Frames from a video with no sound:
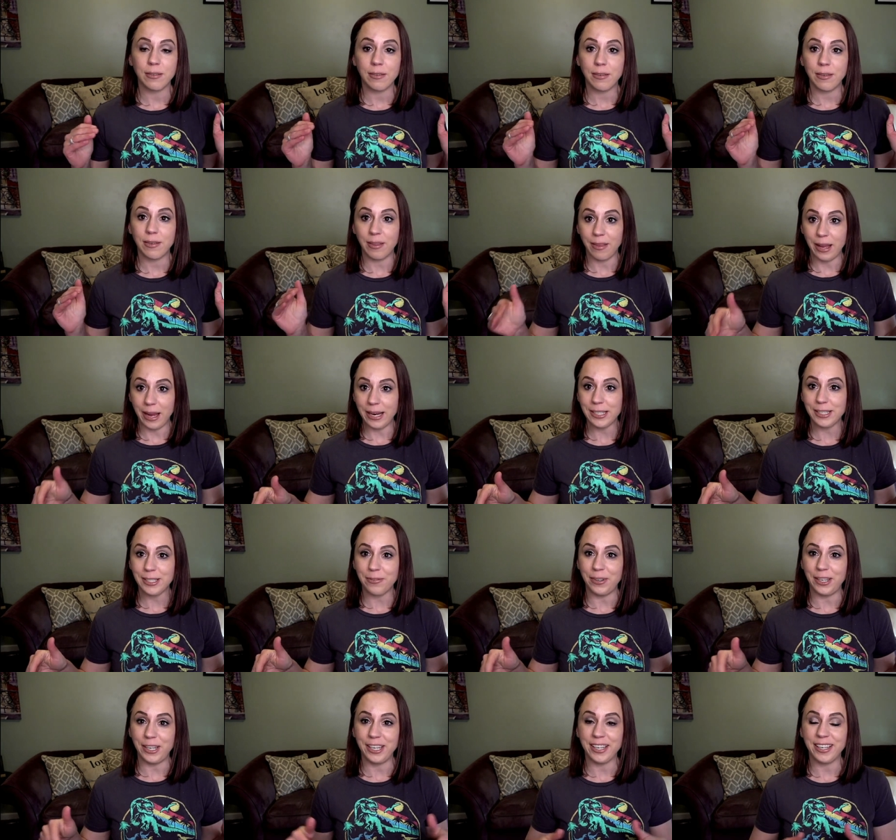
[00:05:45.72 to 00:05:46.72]
last
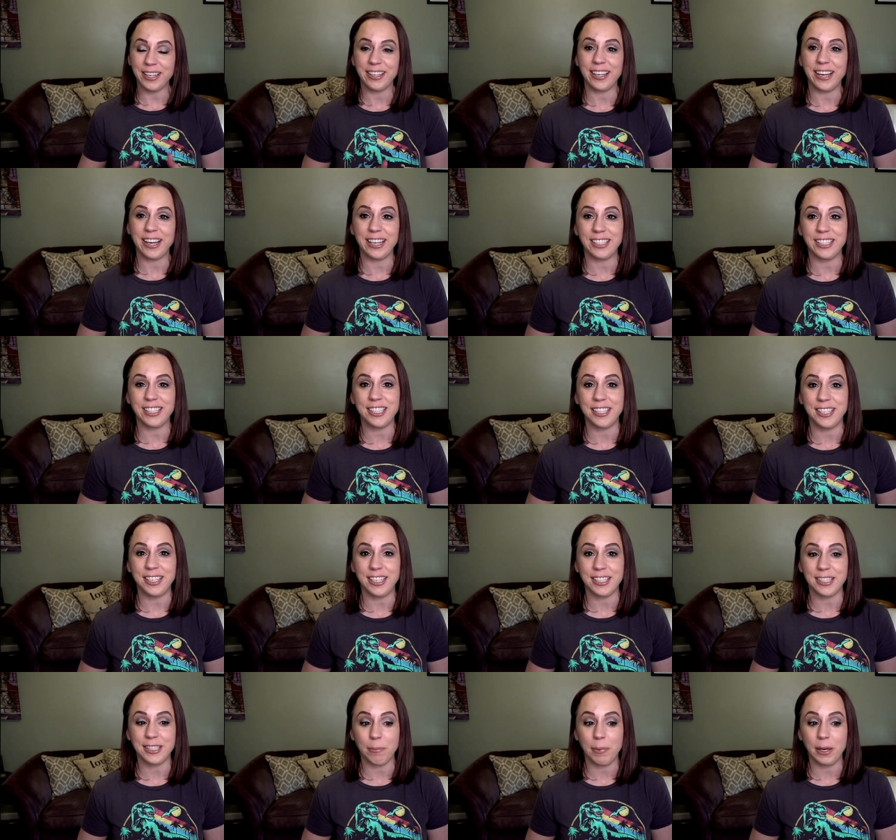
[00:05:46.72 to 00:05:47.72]
week, and she
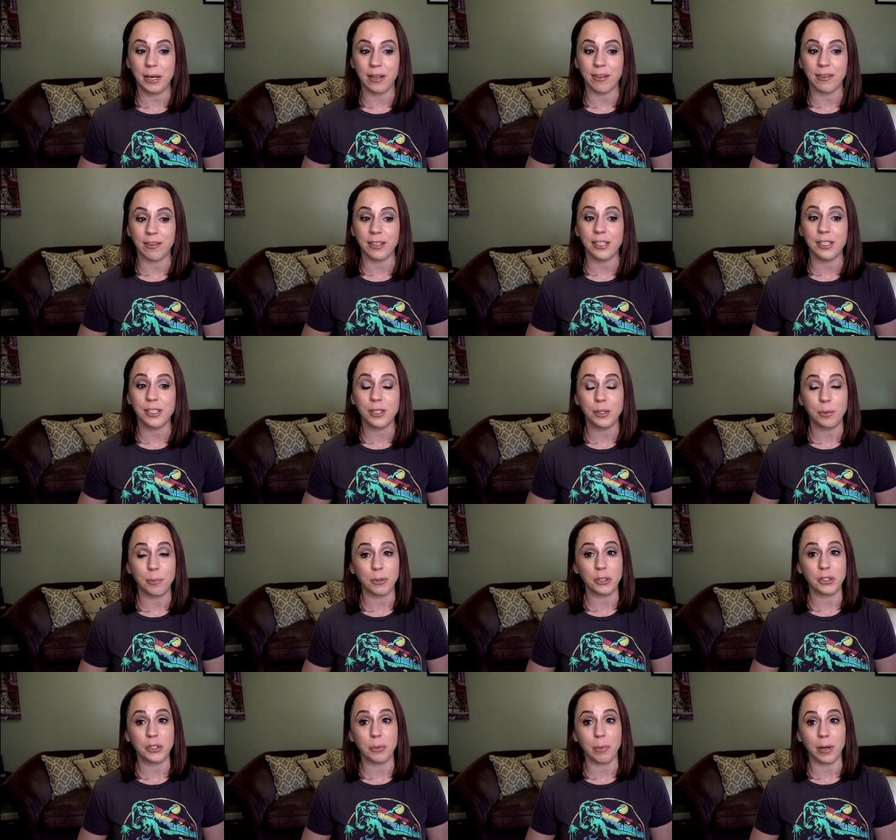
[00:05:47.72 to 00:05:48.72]
is apparently super,
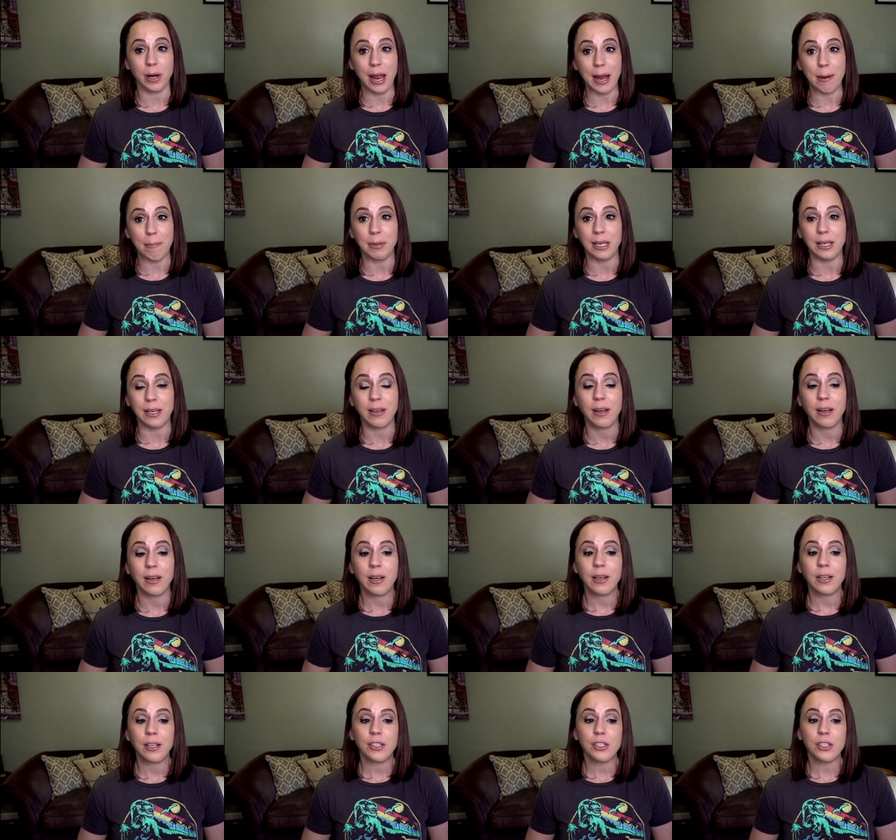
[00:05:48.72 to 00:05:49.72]
super happy.
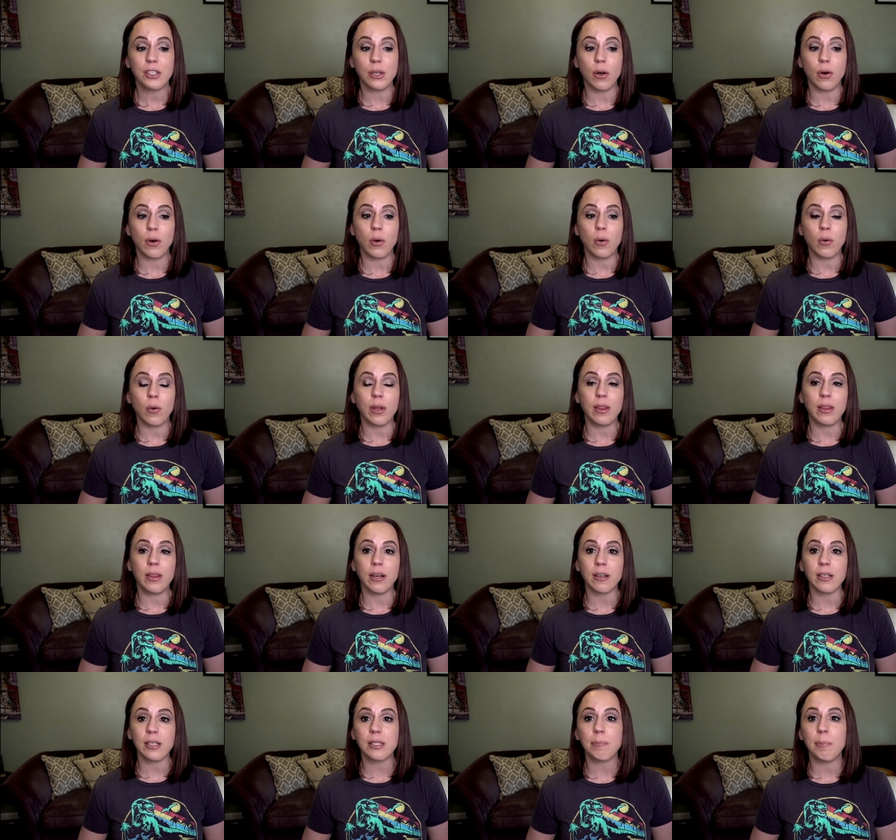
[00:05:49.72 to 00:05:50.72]
So
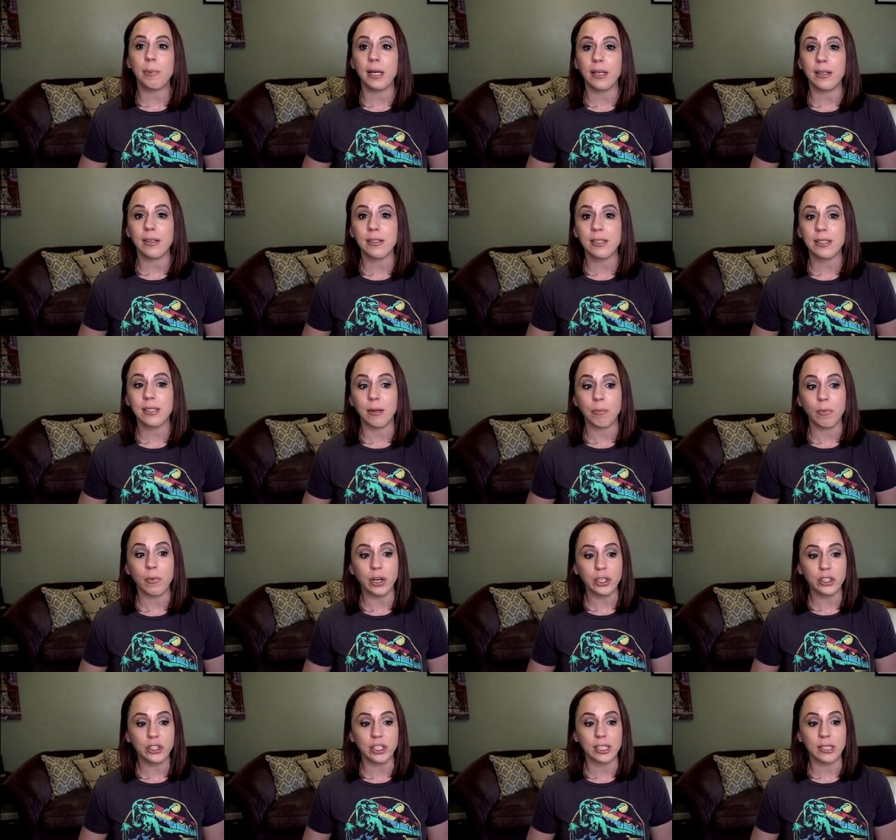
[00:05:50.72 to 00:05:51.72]
there's been some
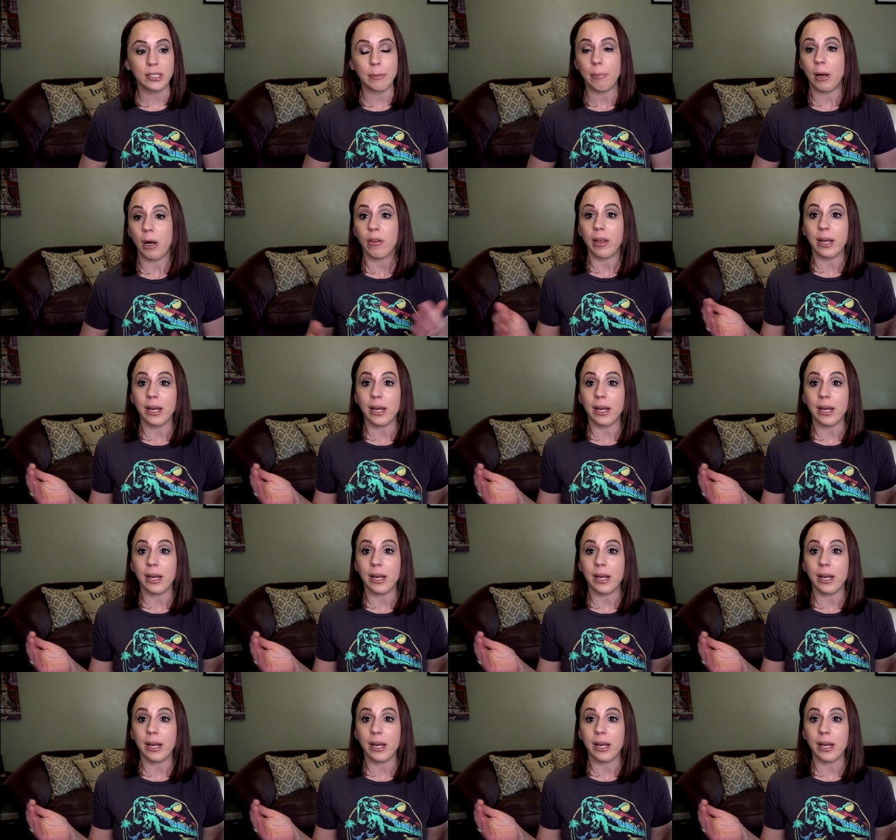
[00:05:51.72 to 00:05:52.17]
questions about like,